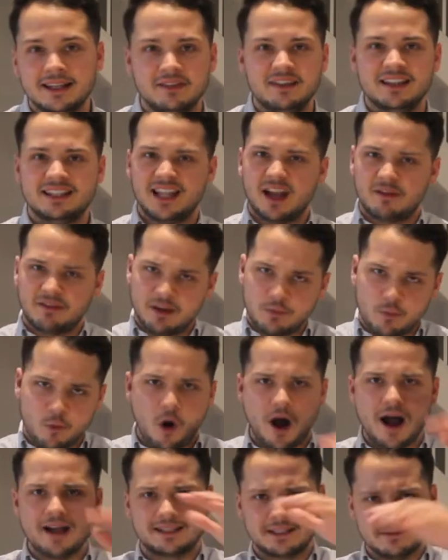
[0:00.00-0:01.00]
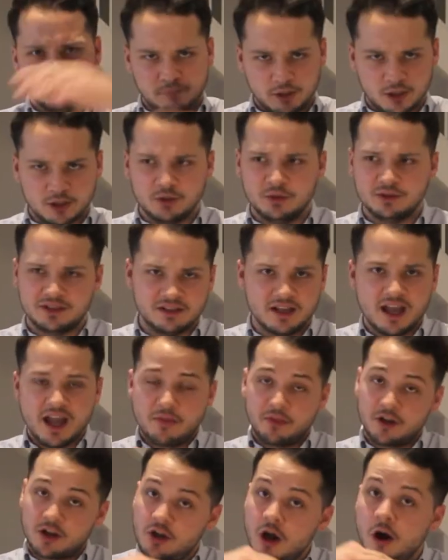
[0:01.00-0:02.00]
and these lovely whites and blues and
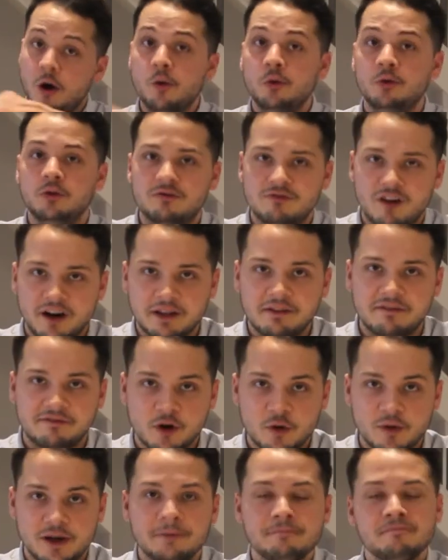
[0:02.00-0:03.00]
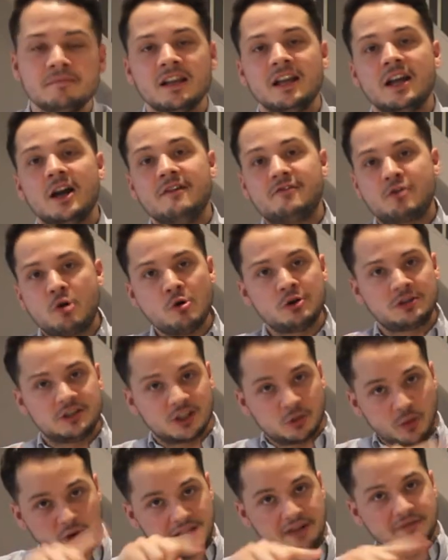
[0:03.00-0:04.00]
the gold running through it of course the
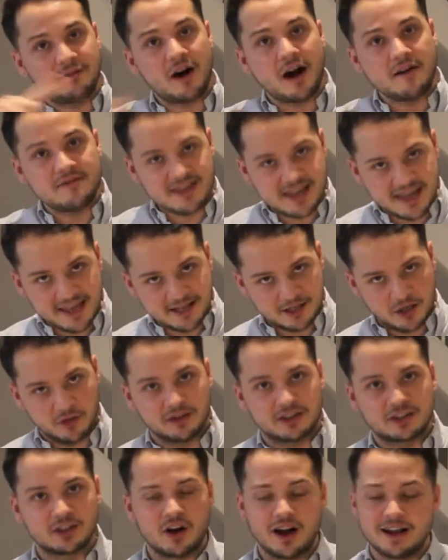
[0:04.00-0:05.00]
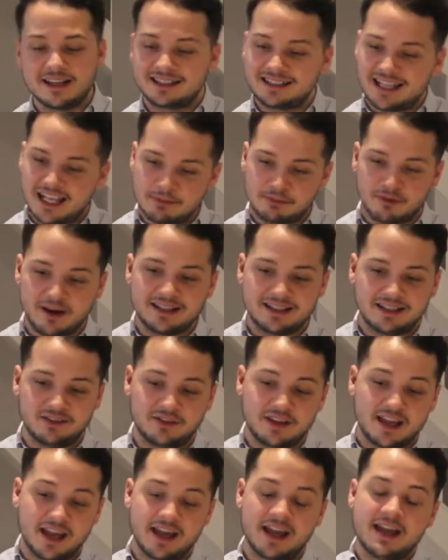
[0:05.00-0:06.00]
25 years on the side
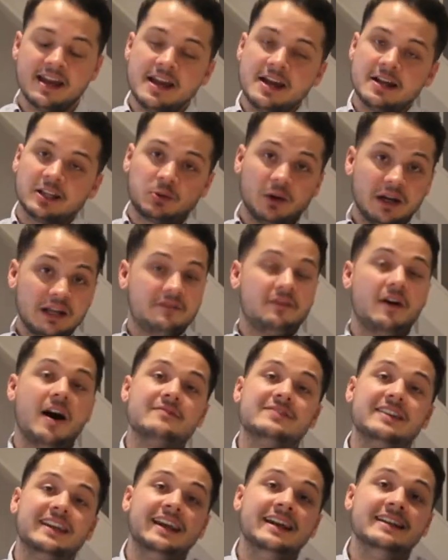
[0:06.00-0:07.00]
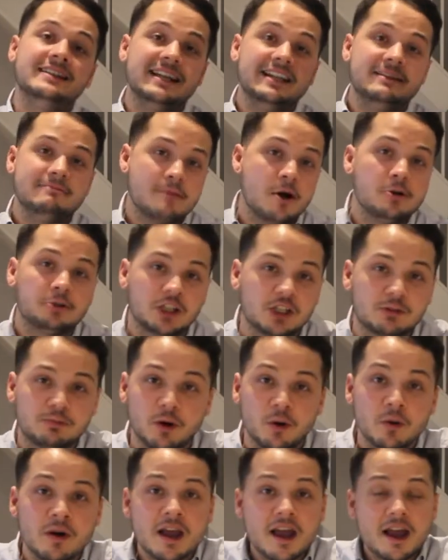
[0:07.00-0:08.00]
celebrating their 25 years in
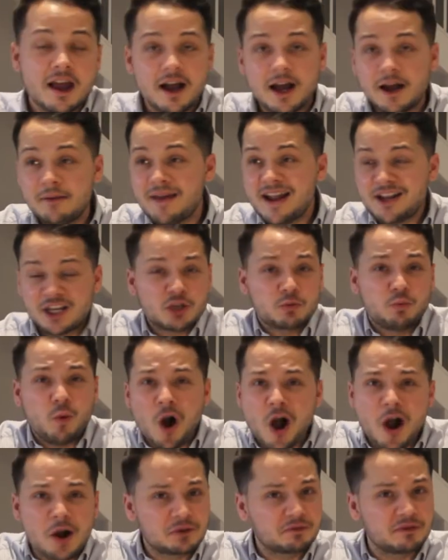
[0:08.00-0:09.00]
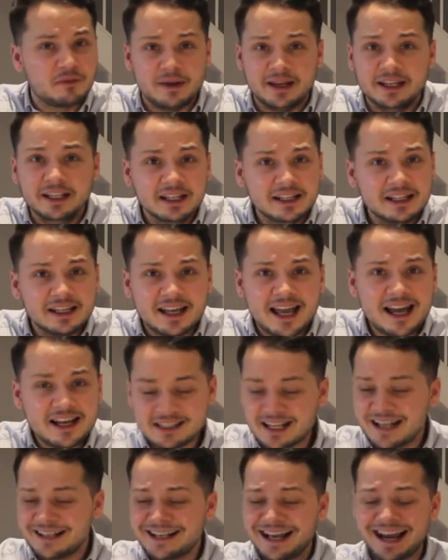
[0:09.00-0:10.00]
motorsport um, it just works for me
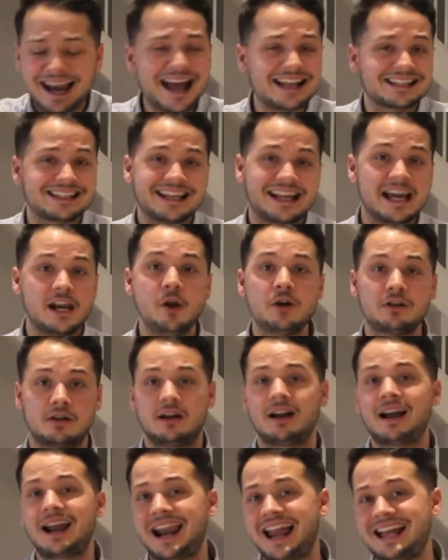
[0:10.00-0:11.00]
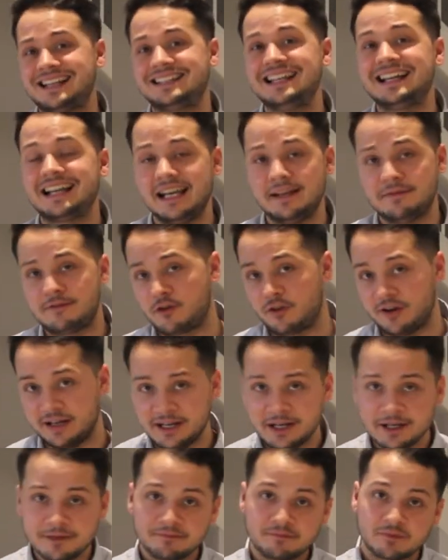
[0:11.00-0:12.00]
it's, it's classic it looks like a classic
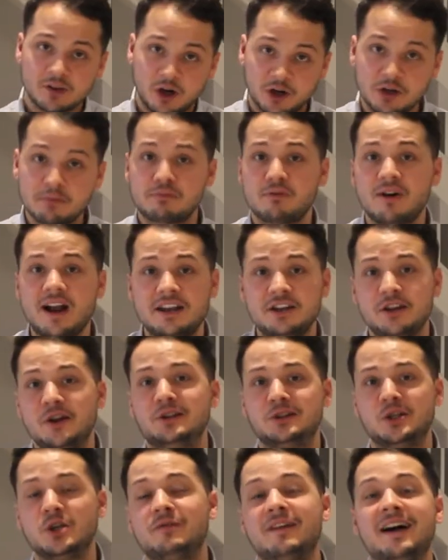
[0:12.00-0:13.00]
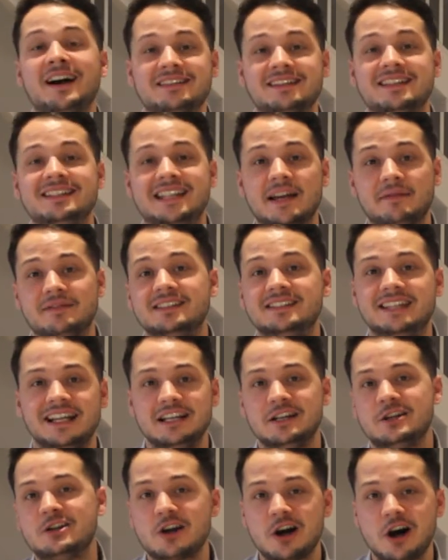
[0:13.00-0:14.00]
livery on a brand new
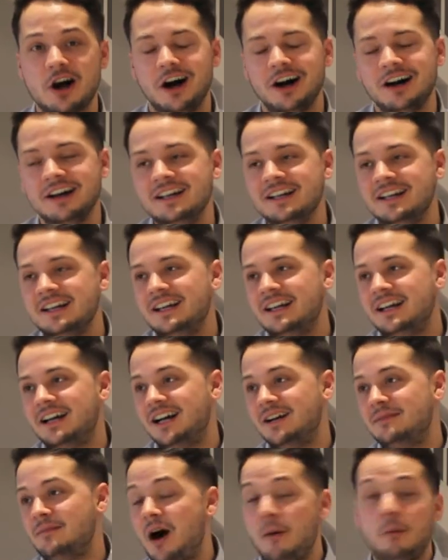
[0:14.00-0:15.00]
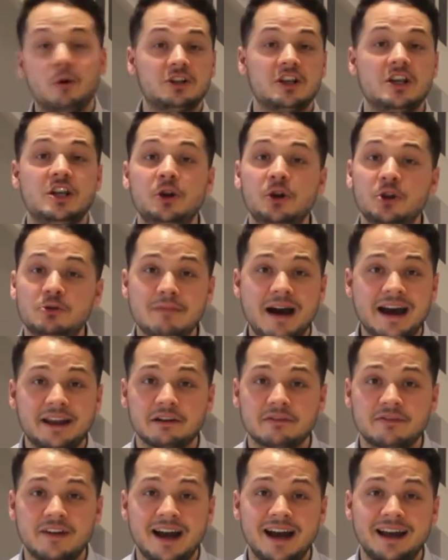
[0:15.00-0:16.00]
2017 car um, I was a huge
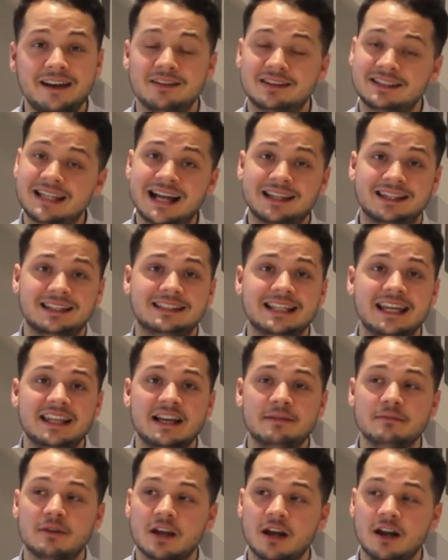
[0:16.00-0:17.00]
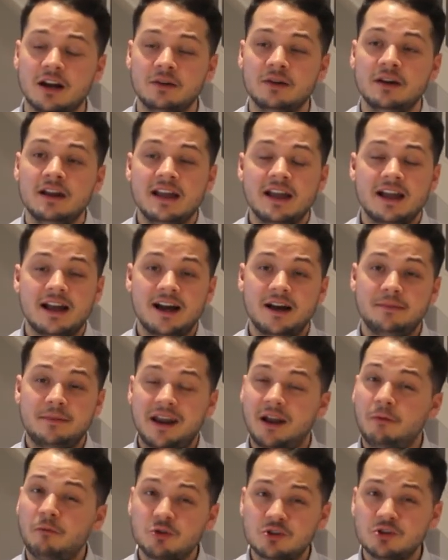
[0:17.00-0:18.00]
Manor fan it's sad to see them go um,
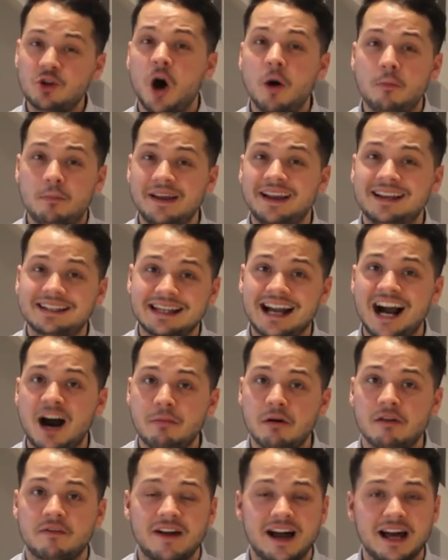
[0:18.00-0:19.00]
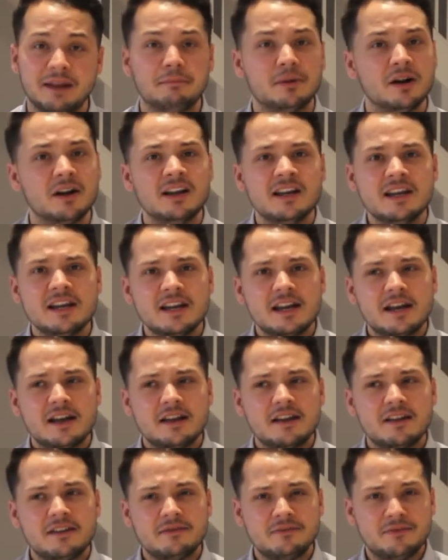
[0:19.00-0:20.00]
and I was not a big Sauber fan but
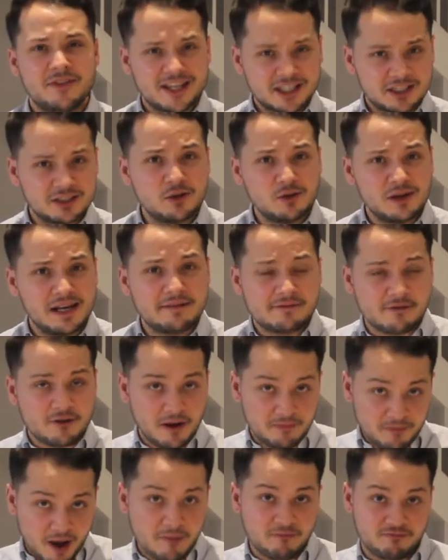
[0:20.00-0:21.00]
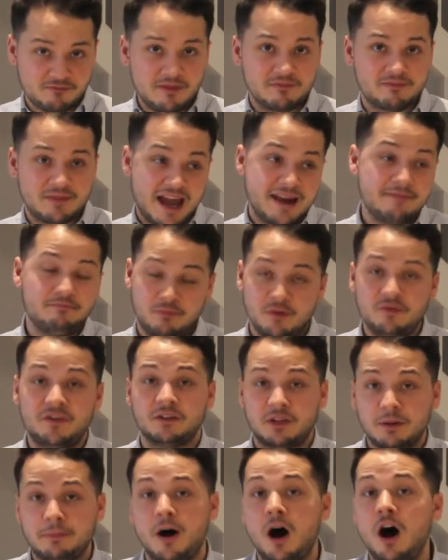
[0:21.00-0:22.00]
this new livery, I'm, I'm, and with the
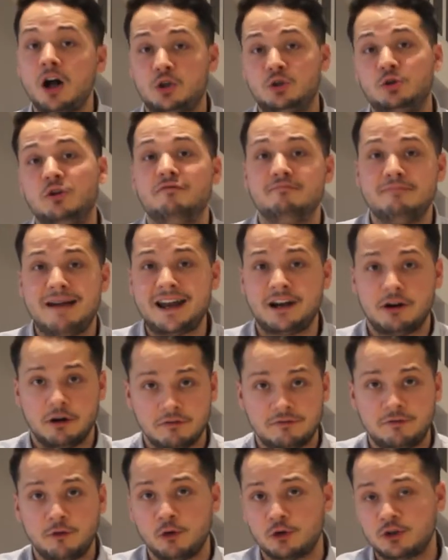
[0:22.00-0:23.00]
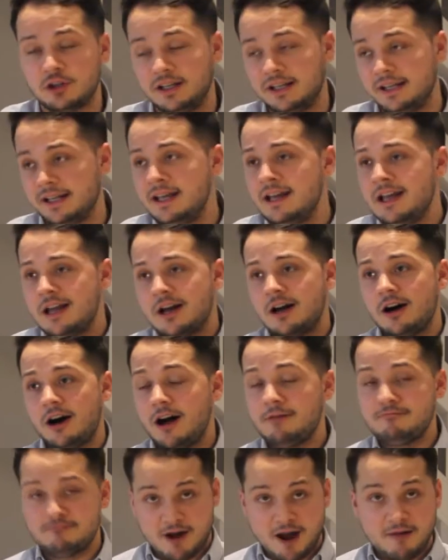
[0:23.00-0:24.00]
departure of Manor, unfortunately,
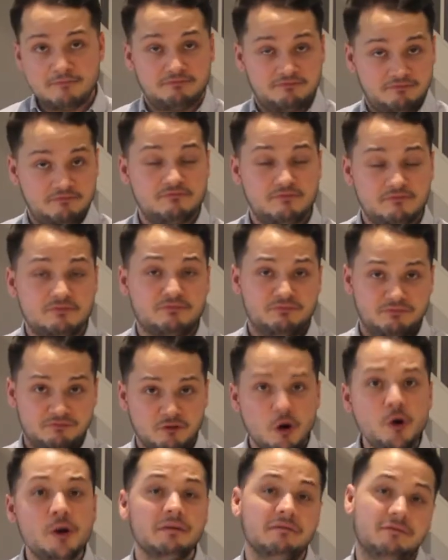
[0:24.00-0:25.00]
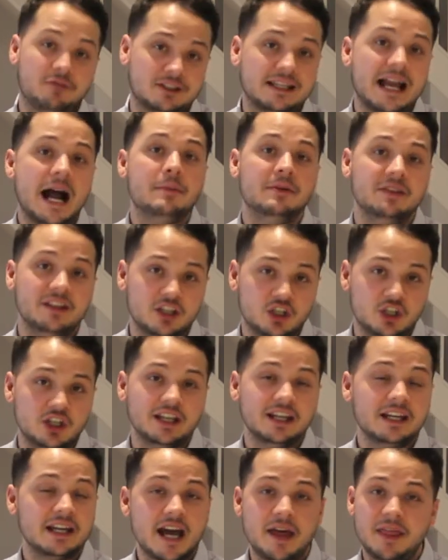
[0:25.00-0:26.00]
I'm, I'm rooting for Sauber this
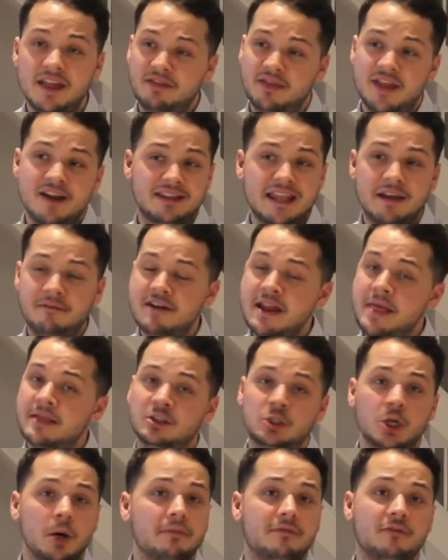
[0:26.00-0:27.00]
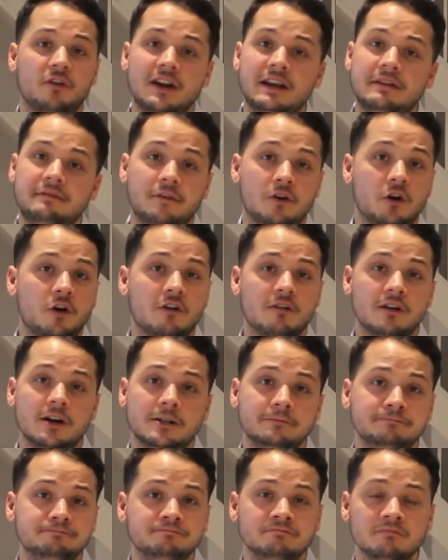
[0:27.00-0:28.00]
year, and they're, they're definitely in the top three for
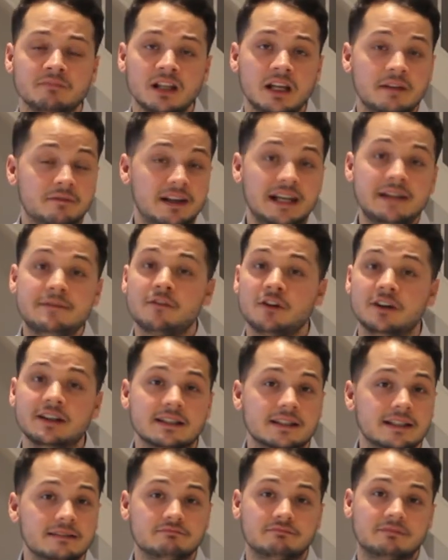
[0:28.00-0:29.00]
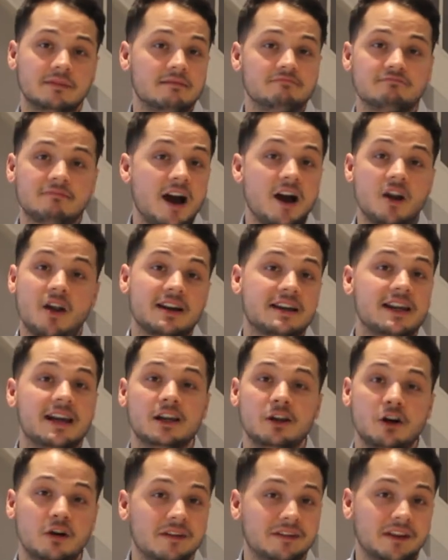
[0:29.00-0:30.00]
um, for liveries. It, I like it
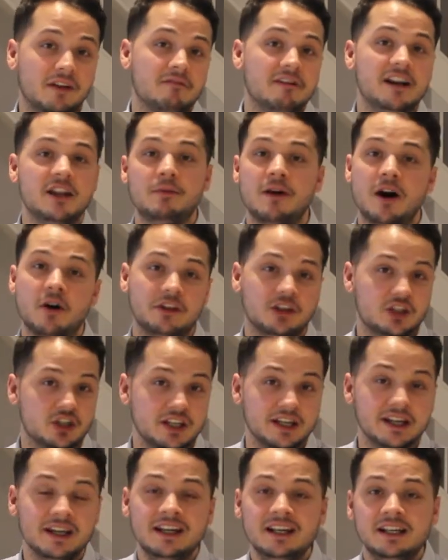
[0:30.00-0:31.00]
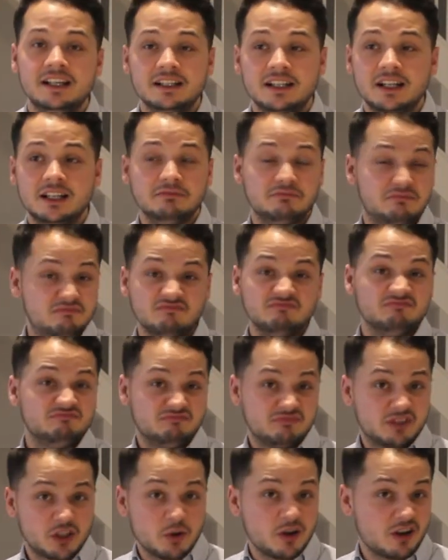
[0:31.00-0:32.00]
a lot. They've done really well this year. Um,
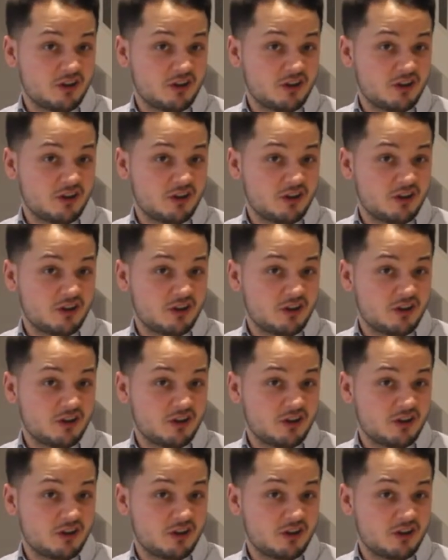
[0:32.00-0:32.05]
do you